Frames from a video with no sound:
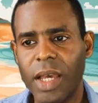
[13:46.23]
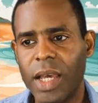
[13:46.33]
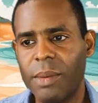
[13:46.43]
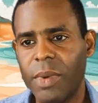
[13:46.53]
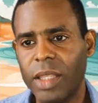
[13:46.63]

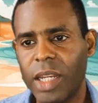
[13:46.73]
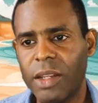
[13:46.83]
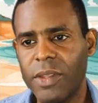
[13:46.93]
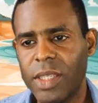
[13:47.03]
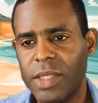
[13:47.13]
Um, a
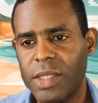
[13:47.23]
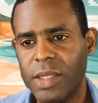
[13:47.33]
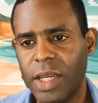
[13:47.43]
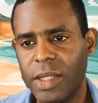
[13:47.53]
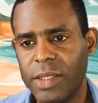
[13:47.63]
lot of
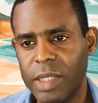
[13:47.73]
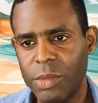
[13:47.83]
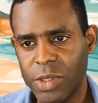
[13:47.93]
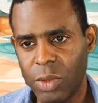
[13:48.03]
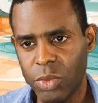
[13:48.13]
these uh,
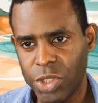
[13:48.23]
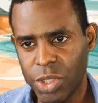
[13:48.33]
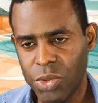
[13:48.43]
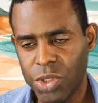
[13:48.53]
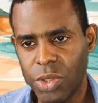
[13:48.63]
demos that we
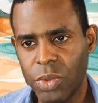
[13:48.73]
showed